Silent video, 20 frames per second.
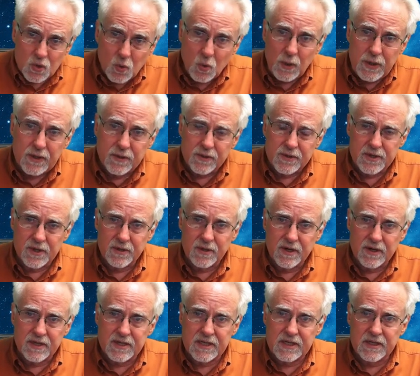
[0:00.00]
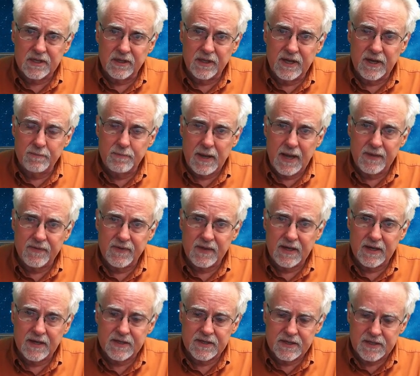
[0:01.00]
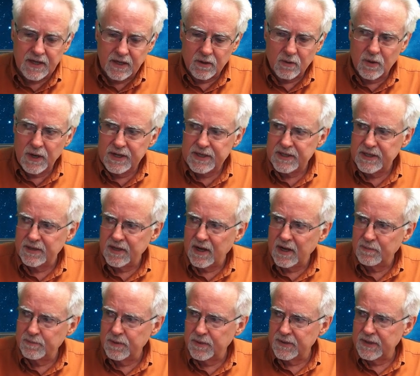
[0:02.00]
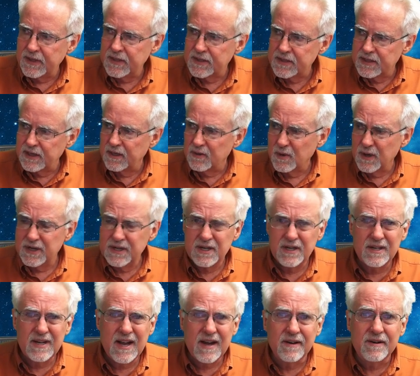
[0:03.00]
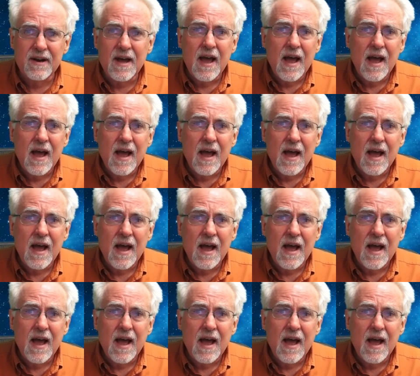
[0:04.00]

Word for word: wheels are going to slip at the acceleration up or the acceleration down.